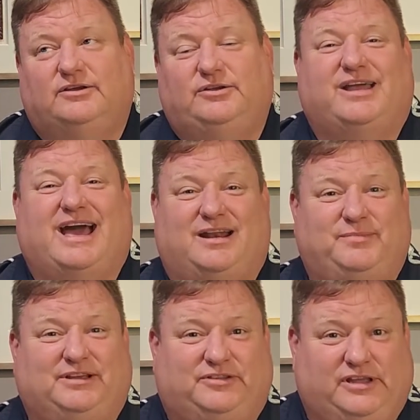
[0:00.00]
you kind of
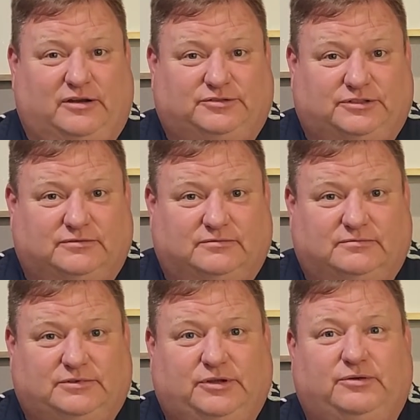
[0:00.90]
miss the ocean.
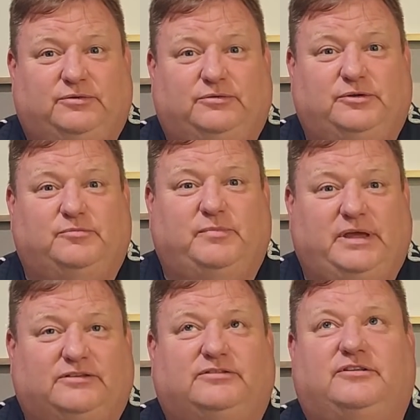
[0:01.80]
You
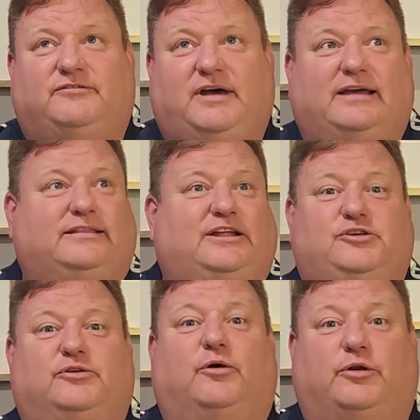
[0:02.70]
miss the fact that
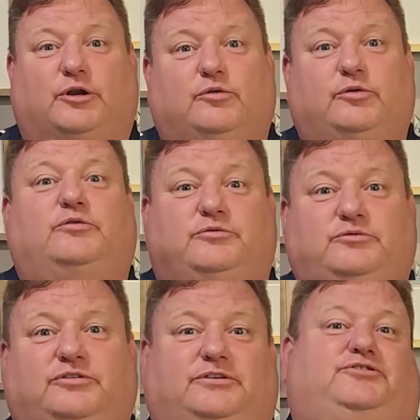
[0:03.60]
you're on a
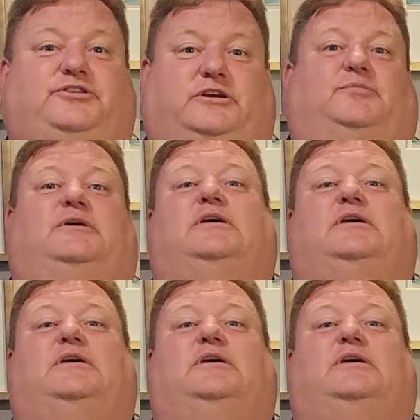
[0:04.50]
cruise ship.